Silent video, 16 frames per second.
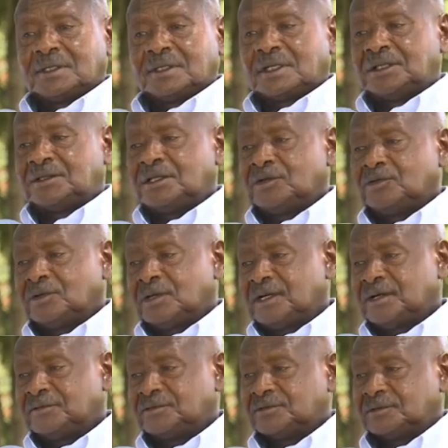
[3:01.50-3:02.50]
and then you
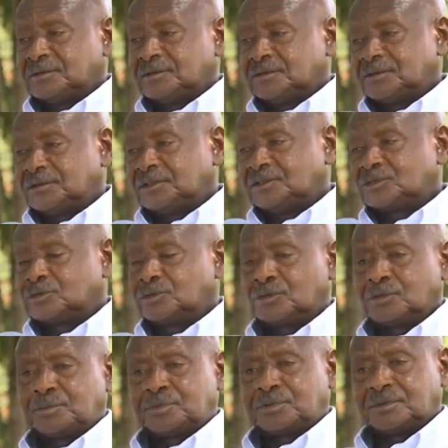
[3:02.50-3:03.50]
have this
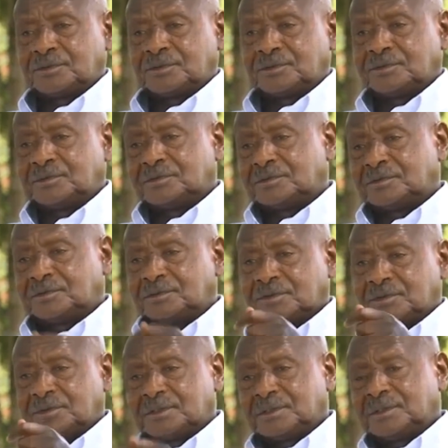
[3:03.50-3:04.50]
group,
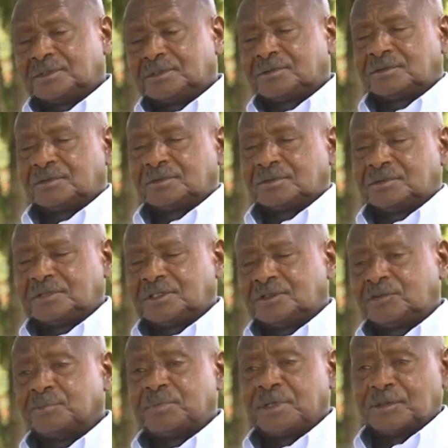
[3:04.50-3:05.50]
the
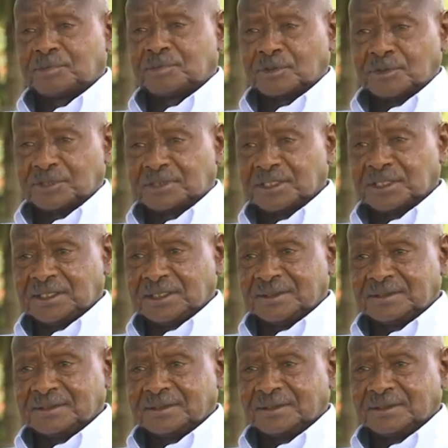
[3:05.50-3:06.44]
lumpen proletariat,